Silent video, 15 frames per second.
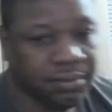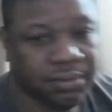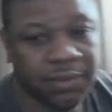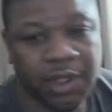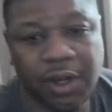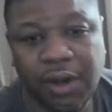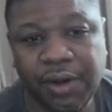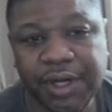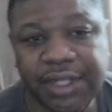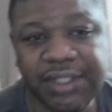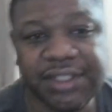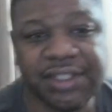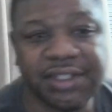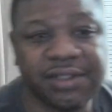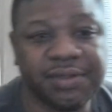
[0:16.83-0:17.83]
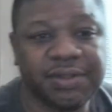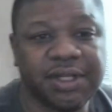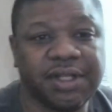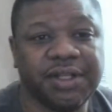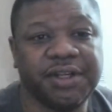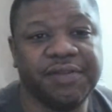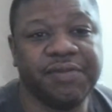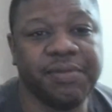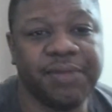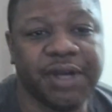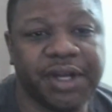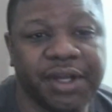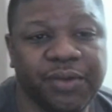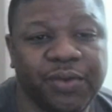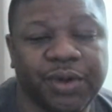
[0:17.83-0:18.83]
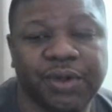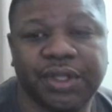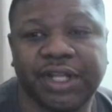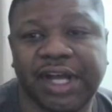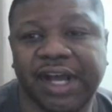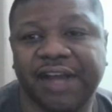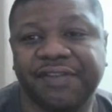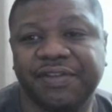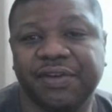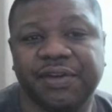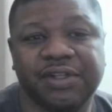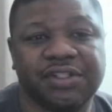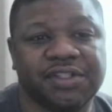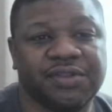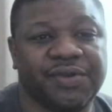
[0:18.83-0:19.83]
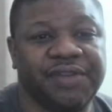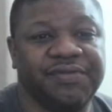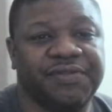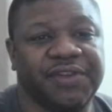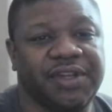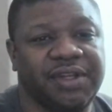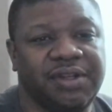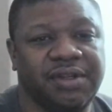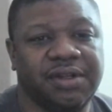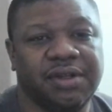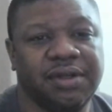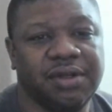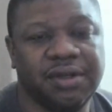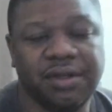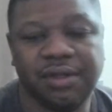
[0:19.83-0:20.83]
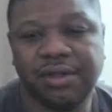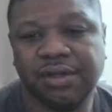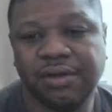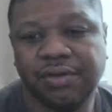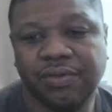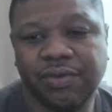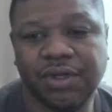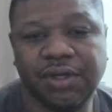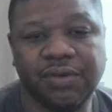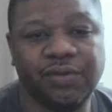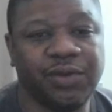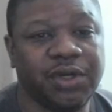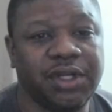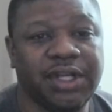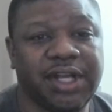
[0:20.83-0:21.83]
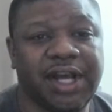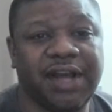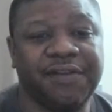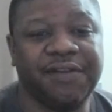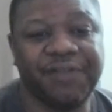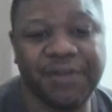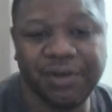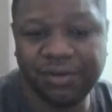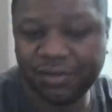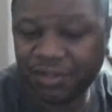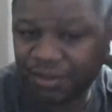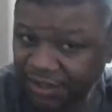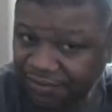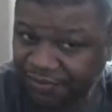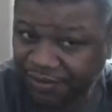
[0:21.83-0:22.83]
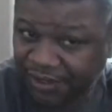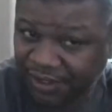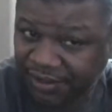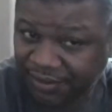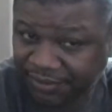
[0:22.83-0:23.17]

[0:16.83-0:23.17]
Oh, that's just telling everybody we're live here at Screen Fiend. Well, we're live here on Screen Fiend.